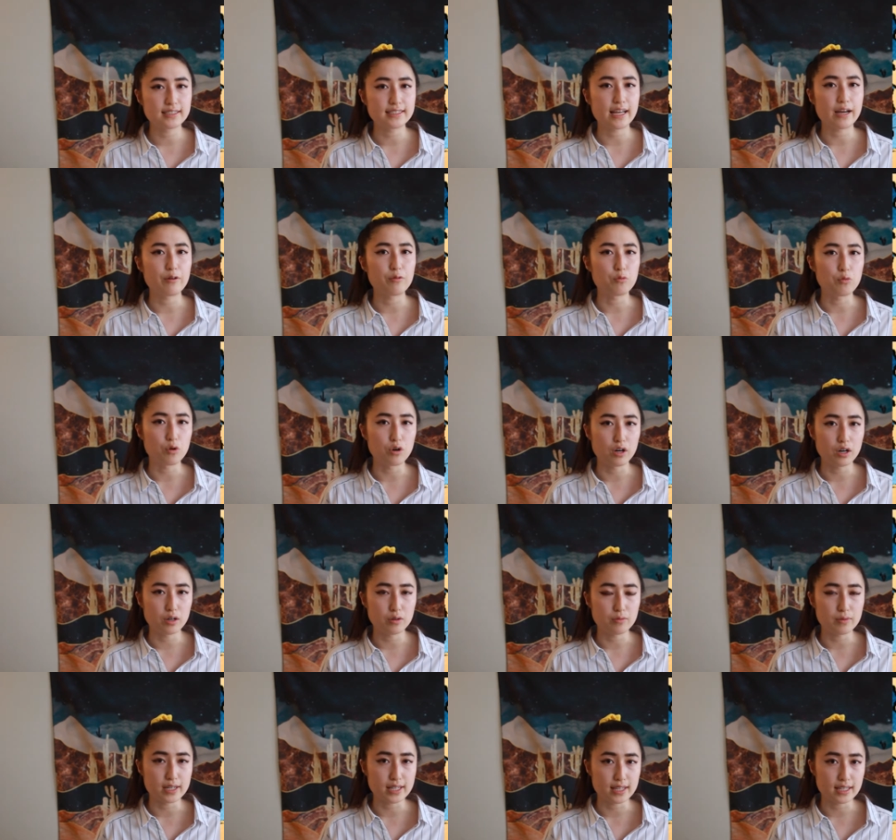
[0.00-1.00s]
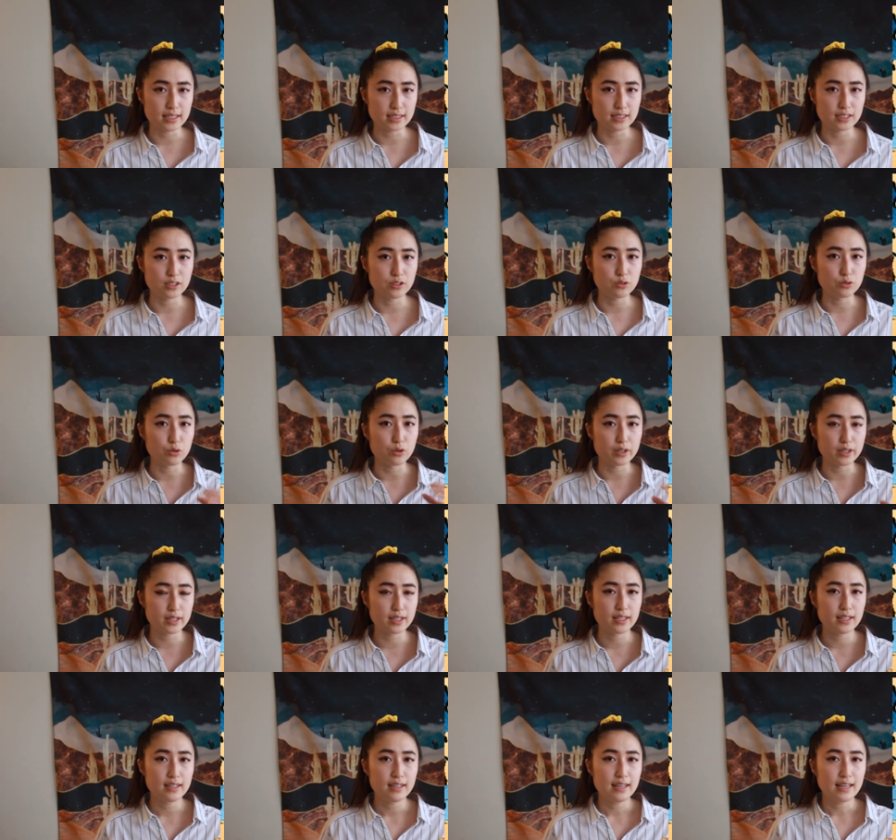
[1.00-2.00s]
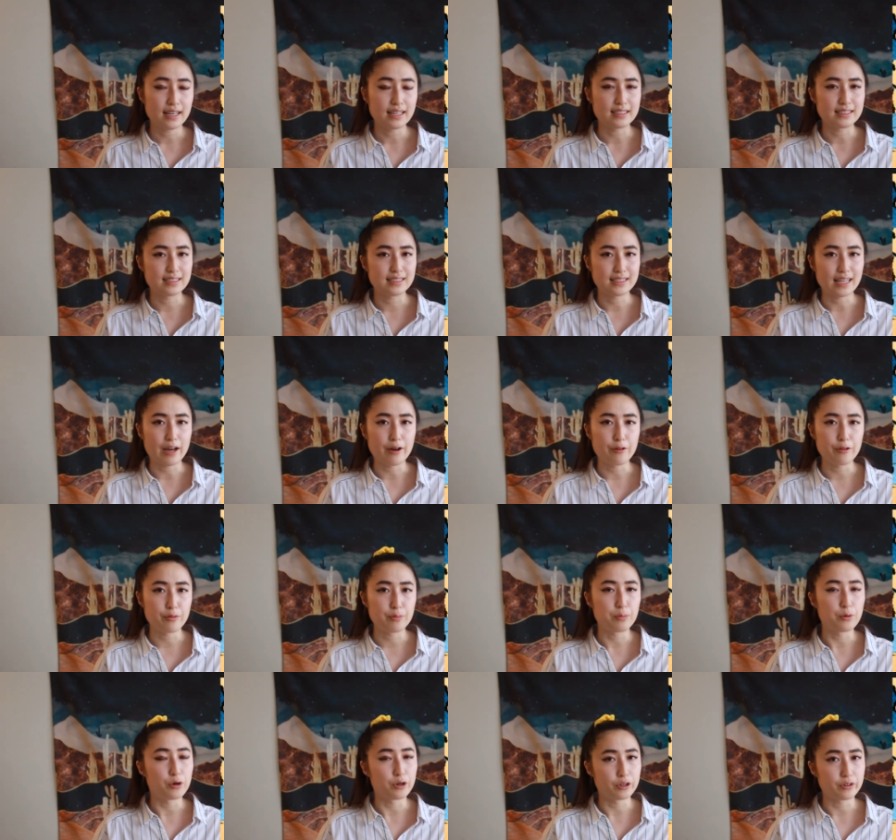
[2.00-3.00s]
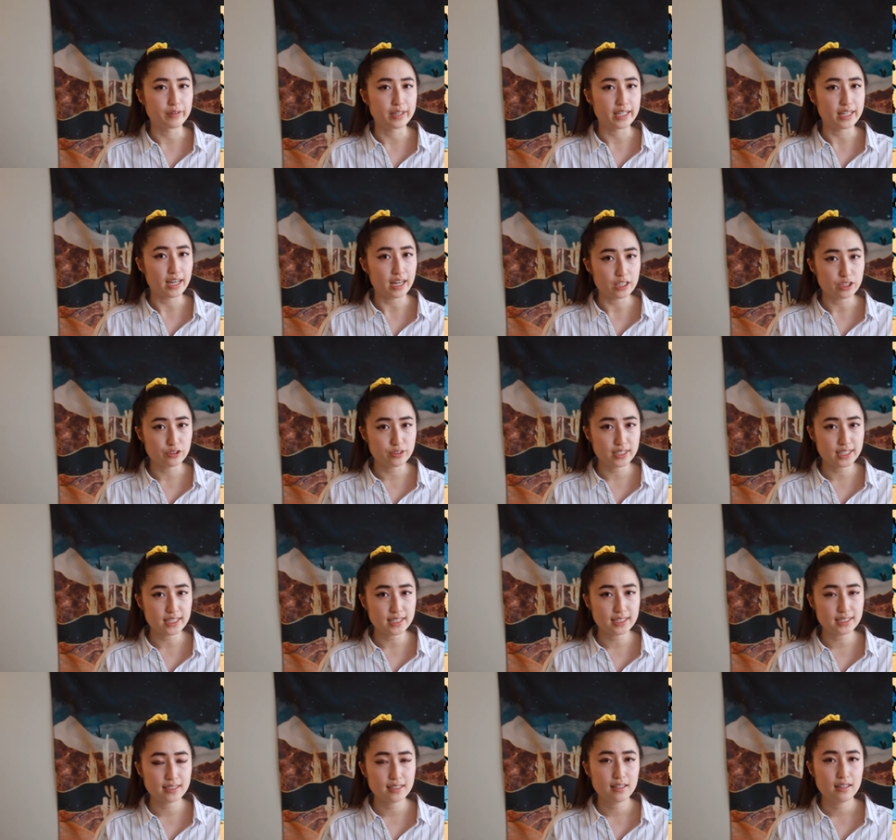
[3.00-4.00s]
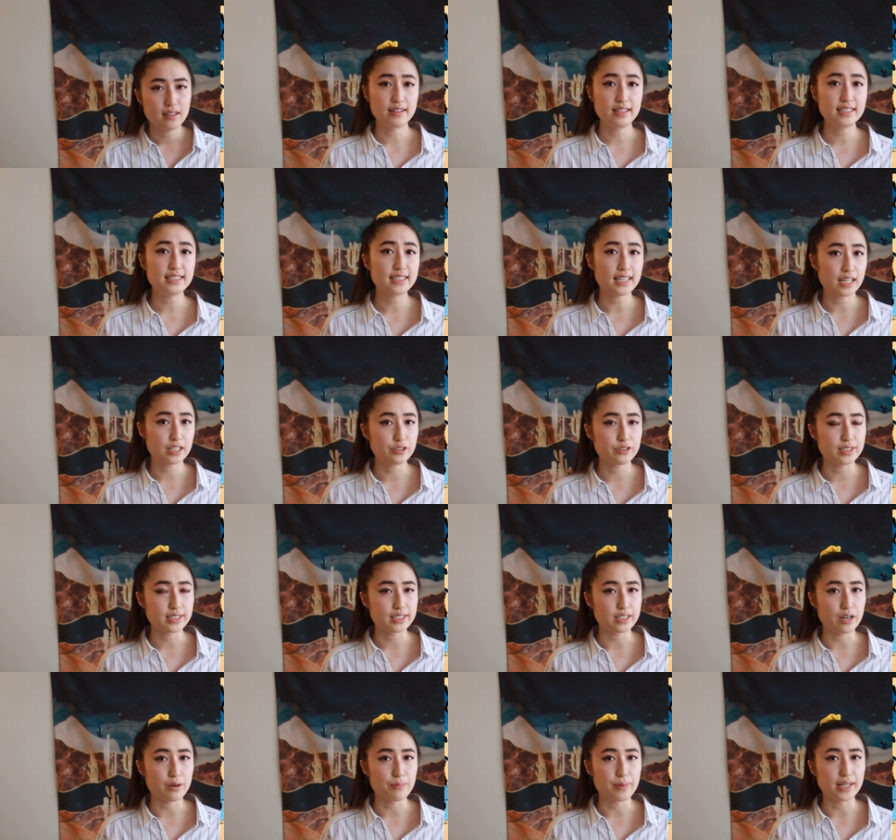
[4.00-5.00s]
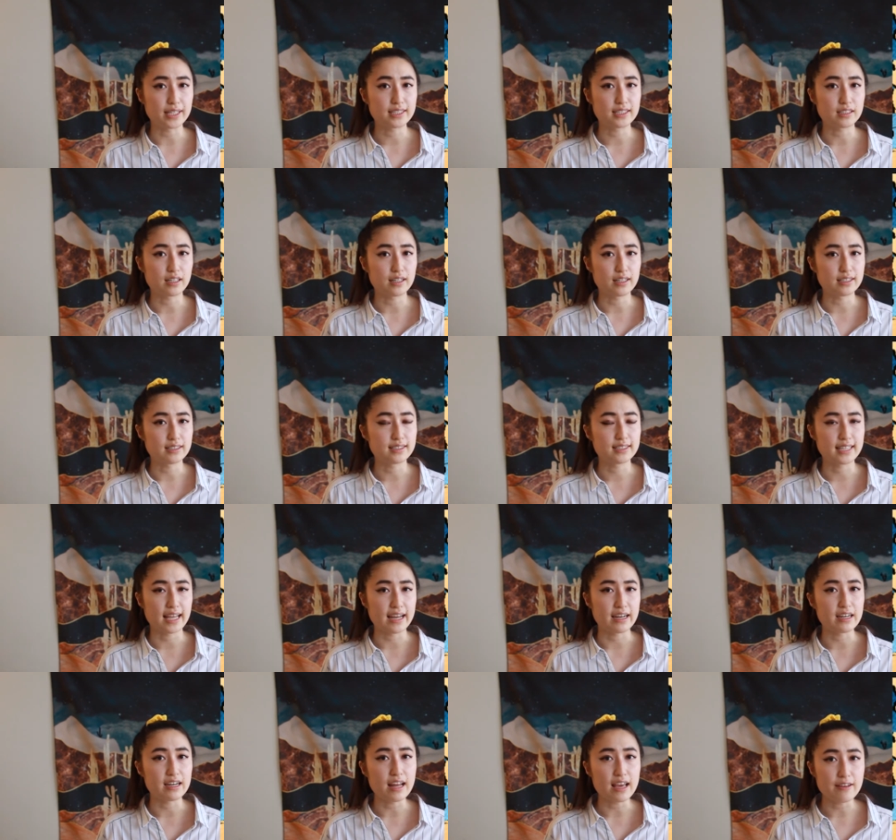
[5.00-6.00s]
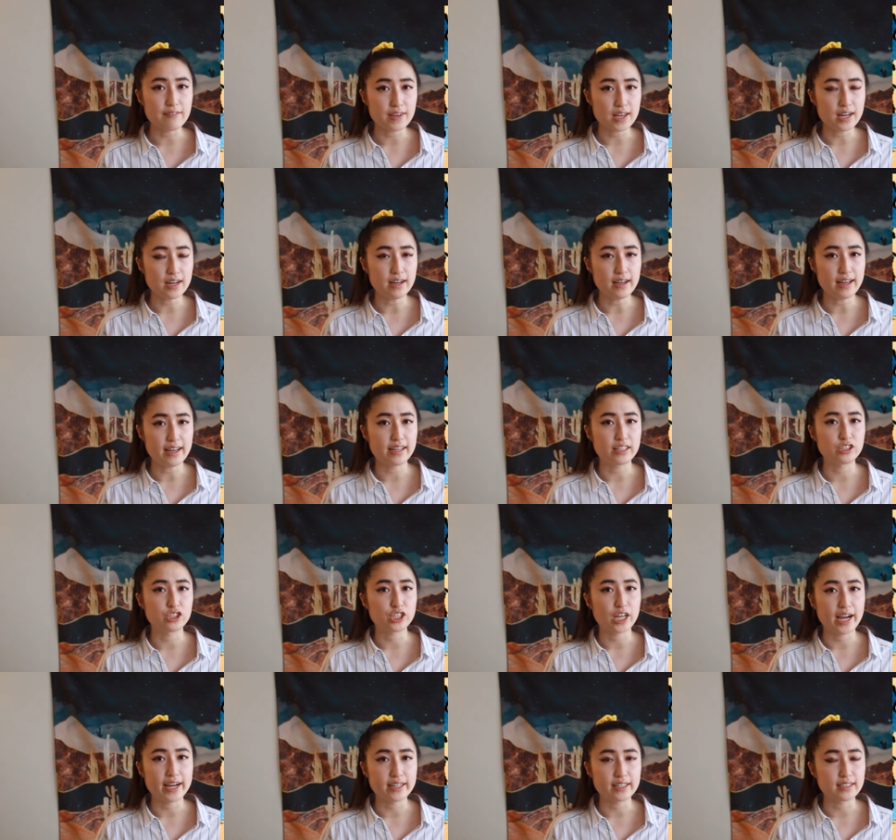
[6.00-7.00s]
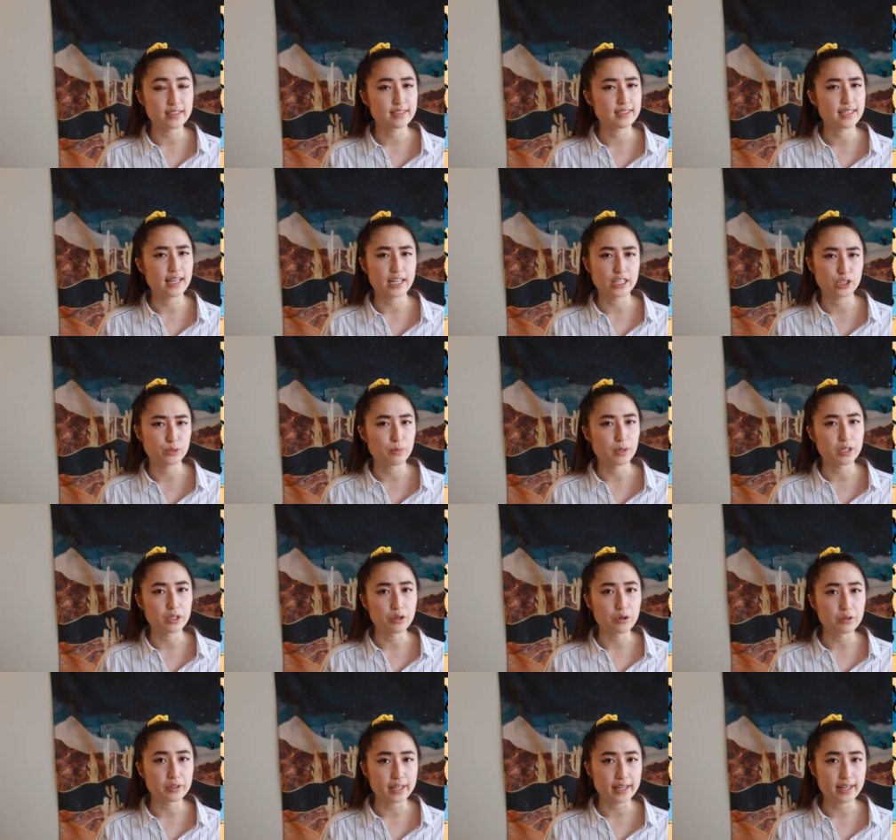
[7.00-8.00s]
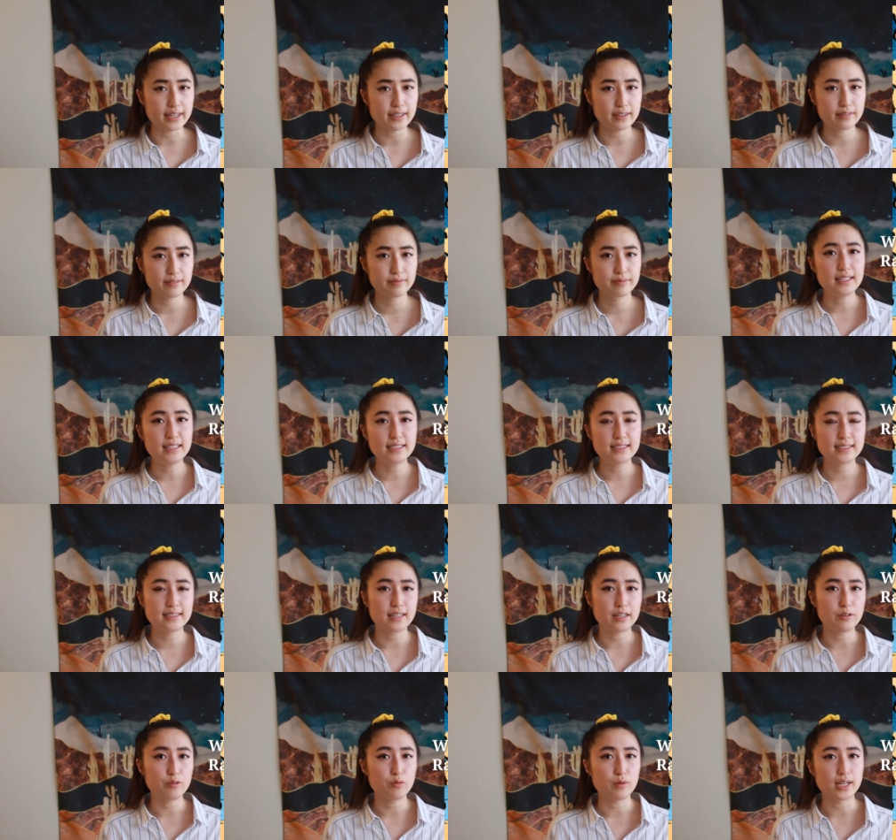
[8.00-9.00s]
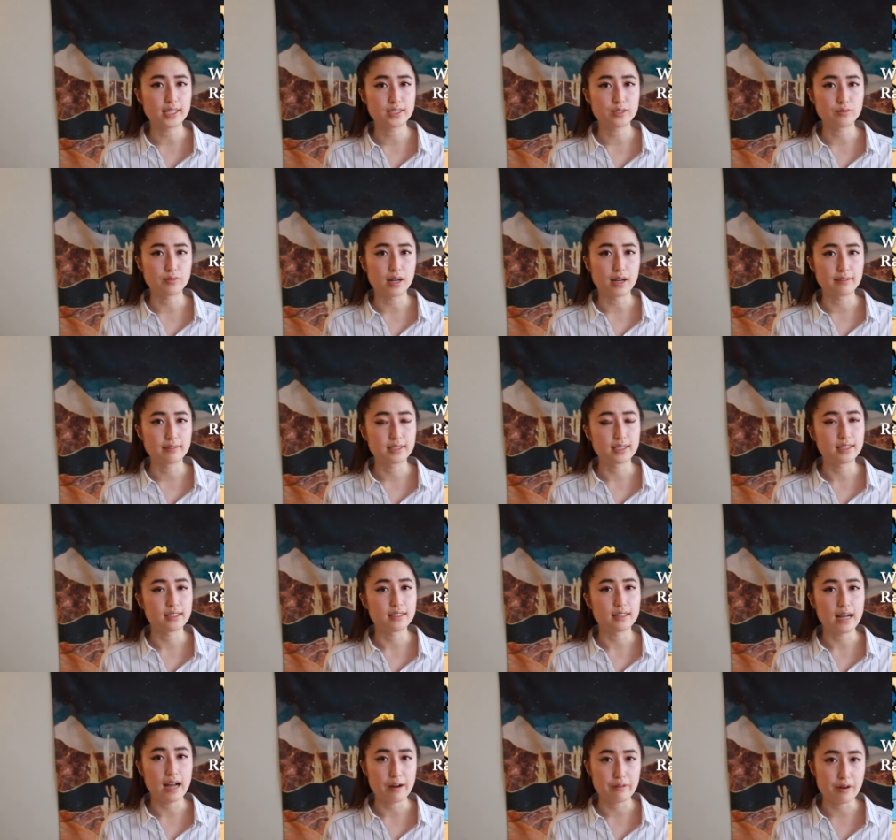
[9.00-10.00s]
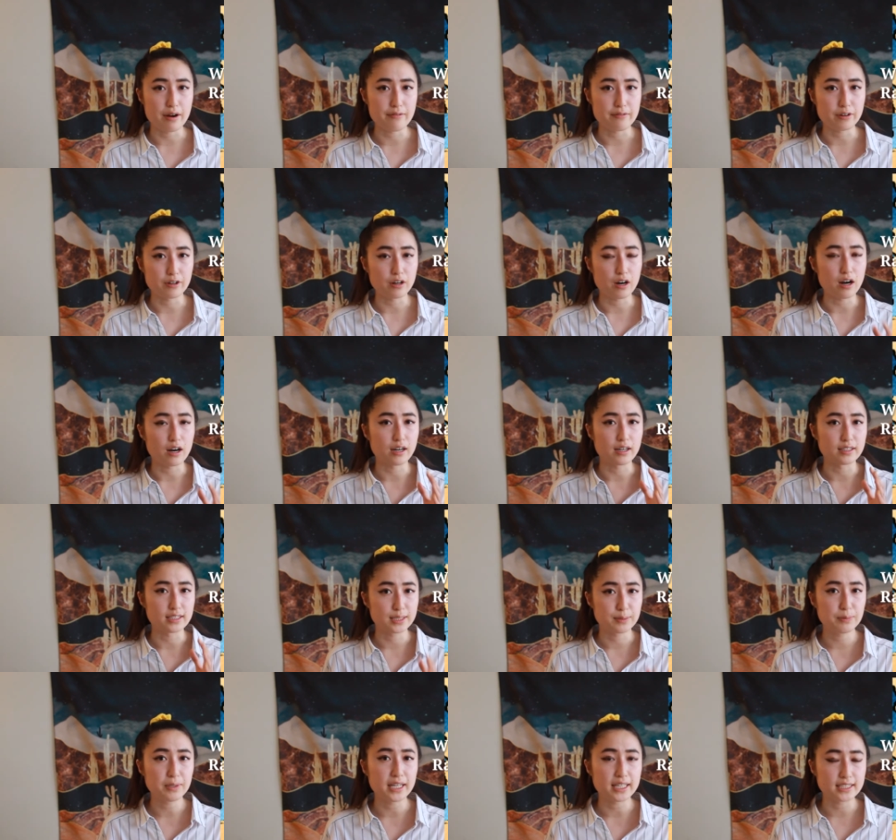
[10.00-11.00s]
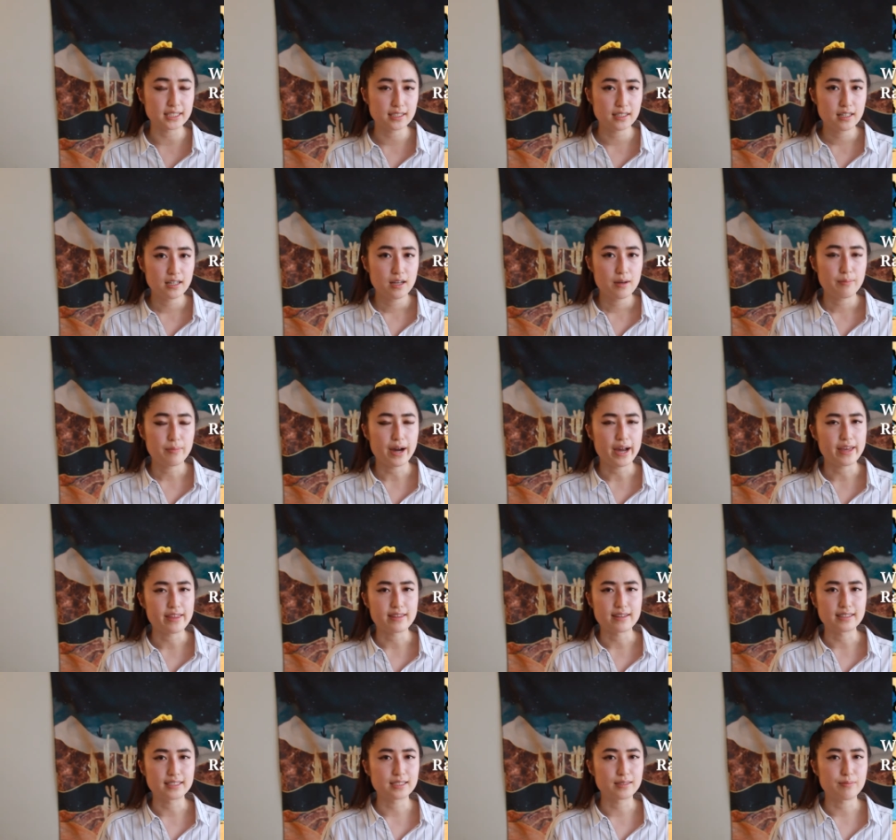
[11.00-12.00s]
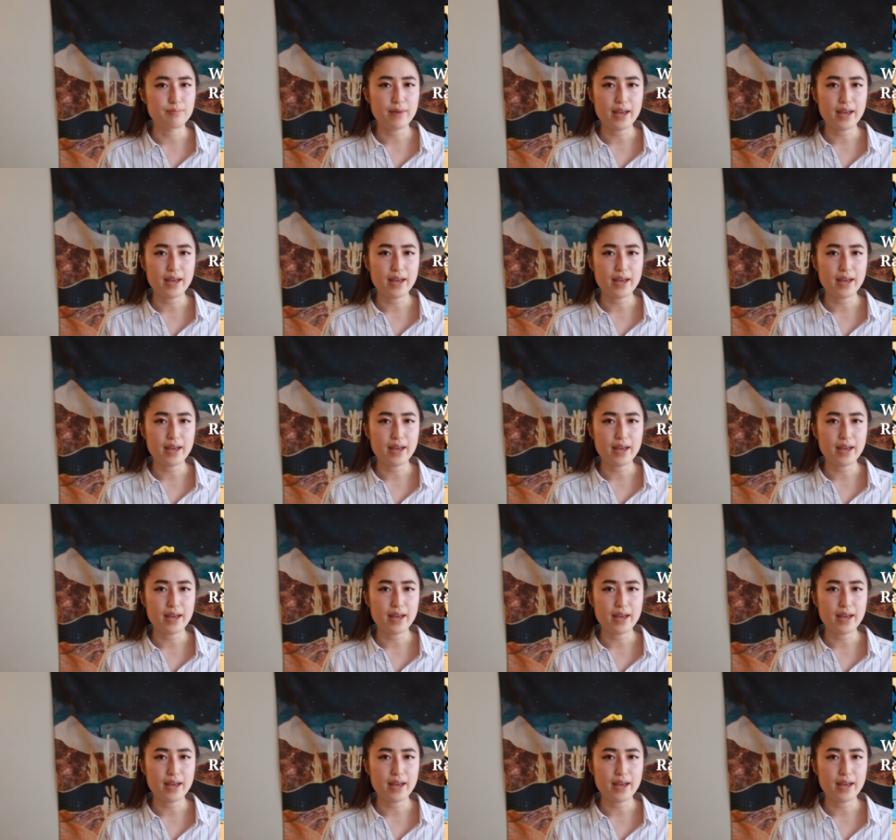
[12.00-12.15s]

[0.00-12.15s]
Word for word: is at war with its north and south bordering countries. These countries are based on Scandinavia and China slash Mongolia. East and West Ravka, however, are split by this